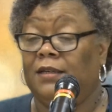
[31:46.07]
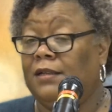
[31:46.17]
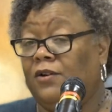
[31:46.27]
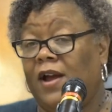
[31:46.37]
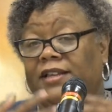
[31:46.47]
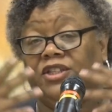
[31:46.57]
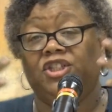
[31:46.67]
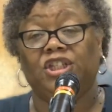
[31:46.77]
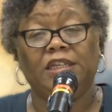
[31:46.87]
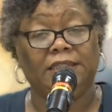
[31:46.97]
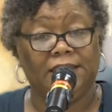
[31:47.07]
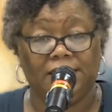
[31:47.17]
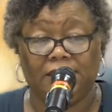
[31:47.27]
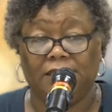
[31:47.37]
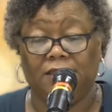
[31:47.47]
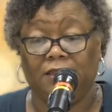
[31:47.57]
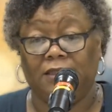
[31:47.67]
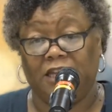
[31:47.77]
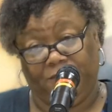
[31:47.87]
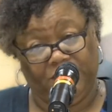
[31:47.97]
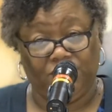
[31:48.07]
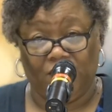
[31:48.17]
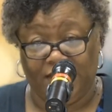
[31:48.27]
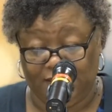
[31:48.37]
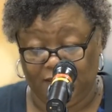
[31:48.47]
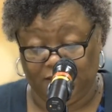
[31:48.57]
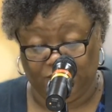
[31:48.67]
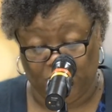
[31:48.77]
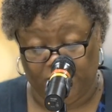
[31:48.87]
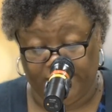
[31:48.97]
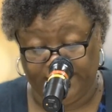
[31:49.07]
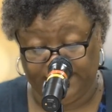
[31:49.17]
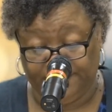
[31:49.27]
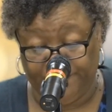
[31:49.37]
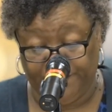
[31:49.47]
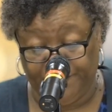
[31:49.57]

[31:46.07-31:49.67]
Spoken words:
Christ Jesus demonstrated this for us.